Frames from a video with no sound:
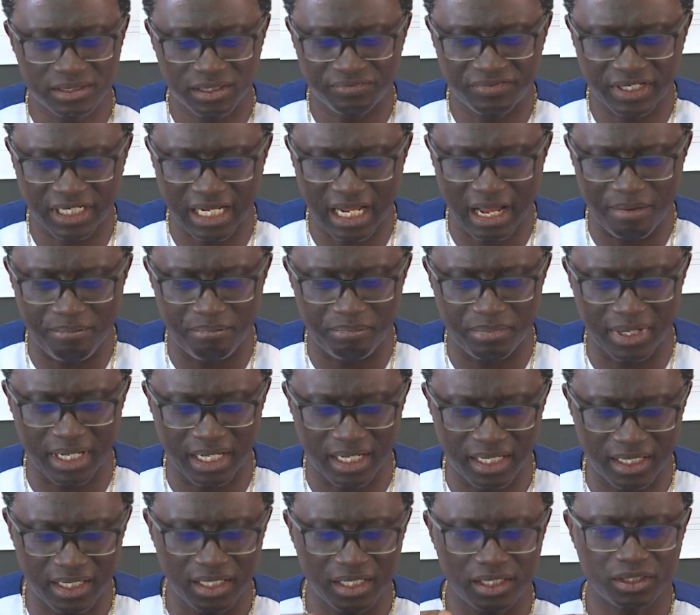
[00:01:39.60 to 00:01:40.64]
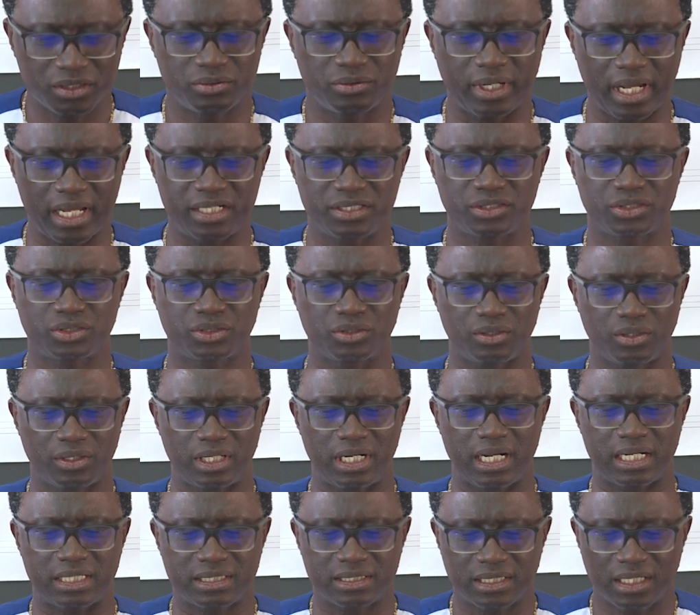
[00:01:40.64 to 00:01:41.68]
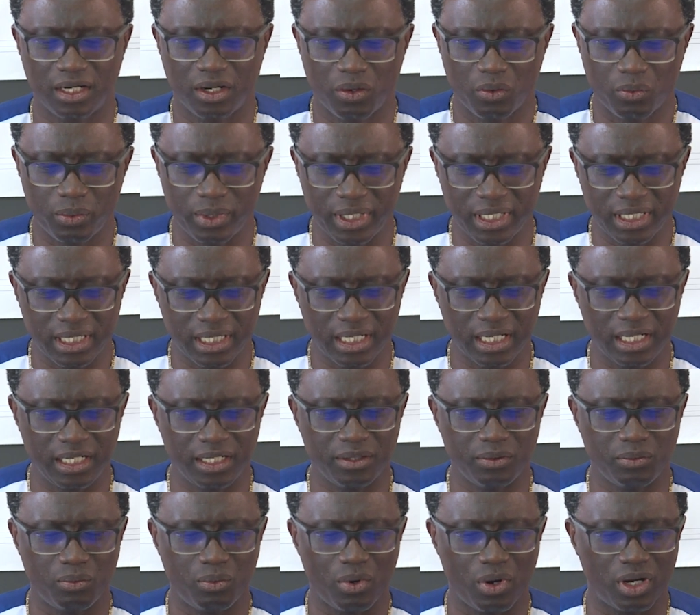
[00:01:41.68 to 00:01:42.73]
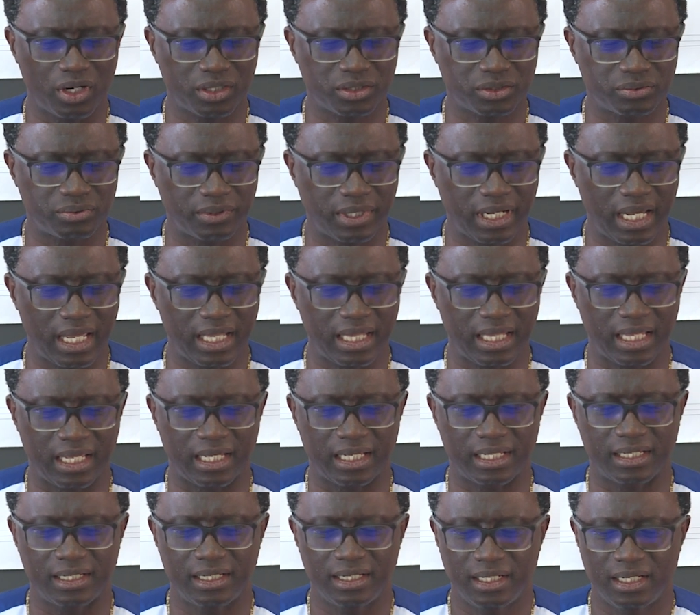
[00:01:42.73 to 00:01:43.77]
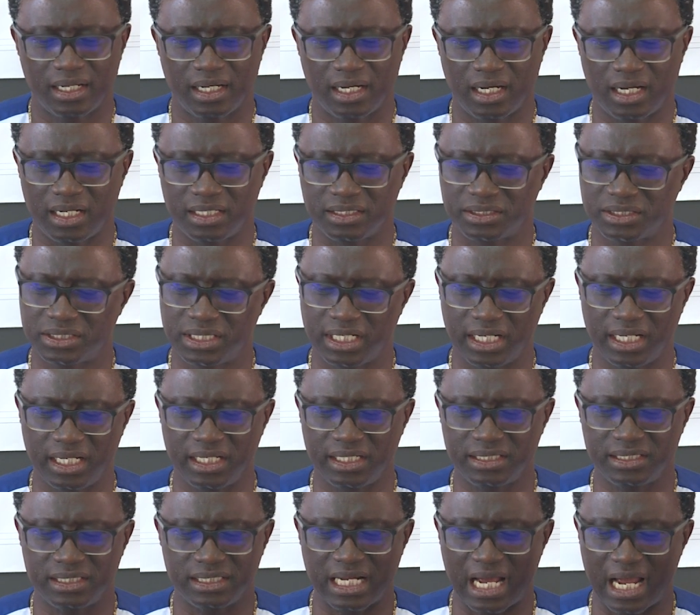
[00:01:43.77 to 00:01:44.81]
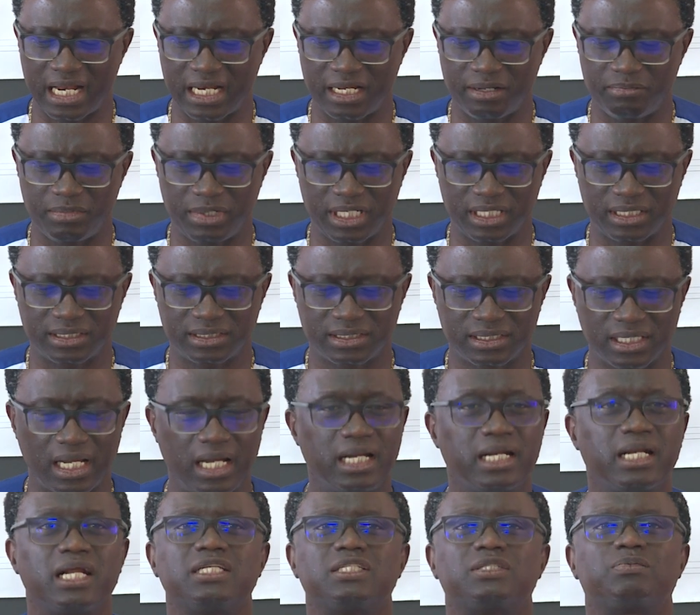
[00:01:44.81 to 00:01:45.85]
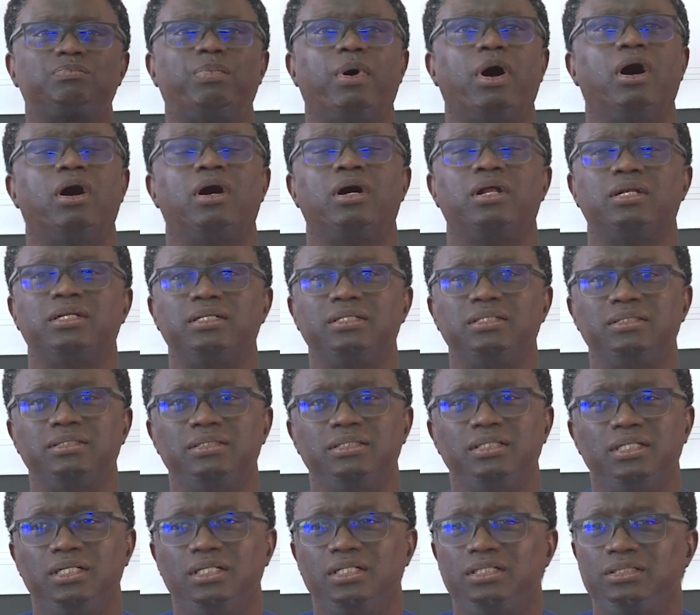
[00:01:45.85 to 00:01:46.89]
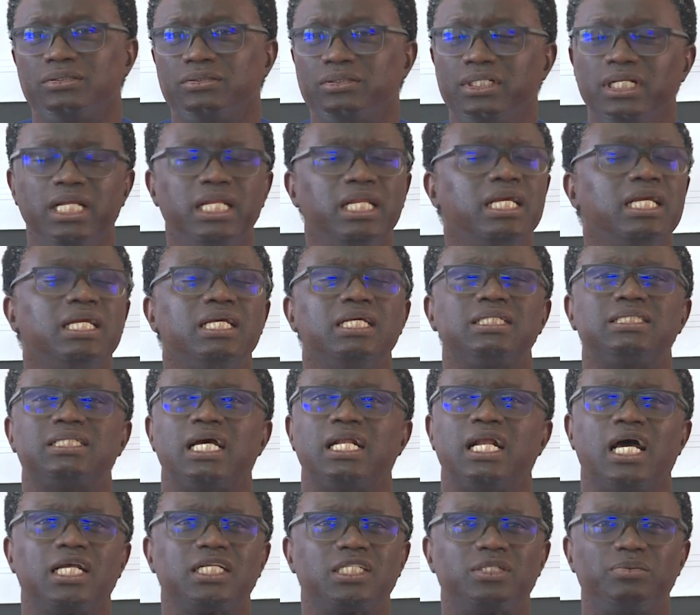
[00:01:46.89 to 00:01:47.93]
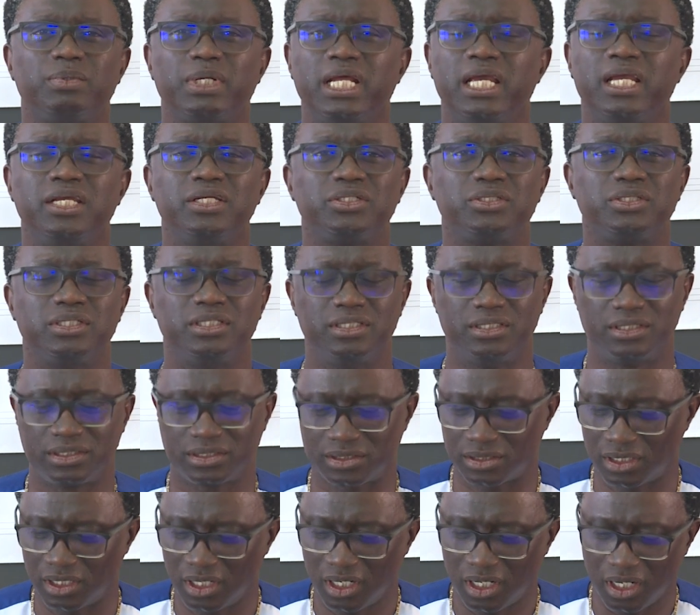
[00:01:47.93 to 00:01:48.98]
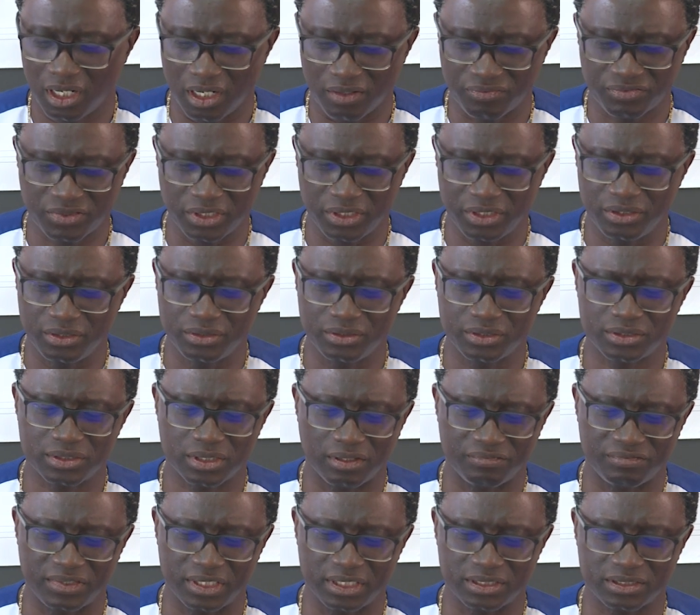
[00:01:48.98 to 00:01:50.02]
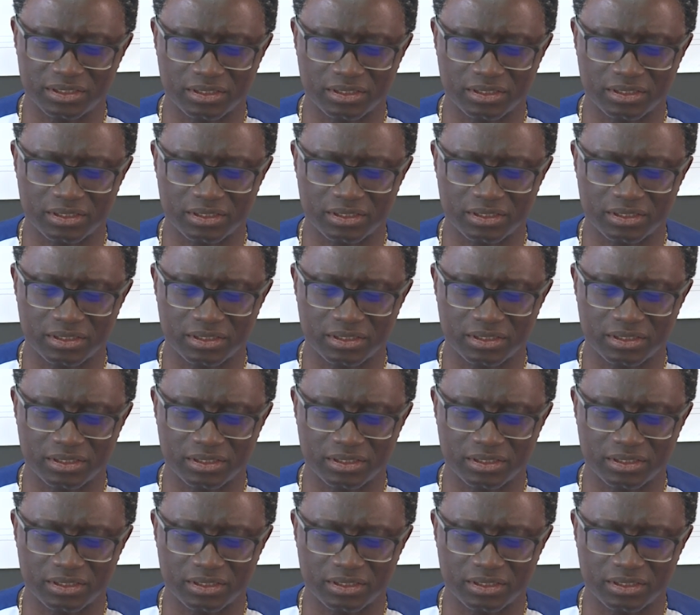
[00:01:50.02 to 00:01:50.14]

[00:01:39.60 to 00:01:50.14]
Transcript: of the Gambia to ensure that we really work together and change the dynamics and respond to the needs and aspirations of the youth of this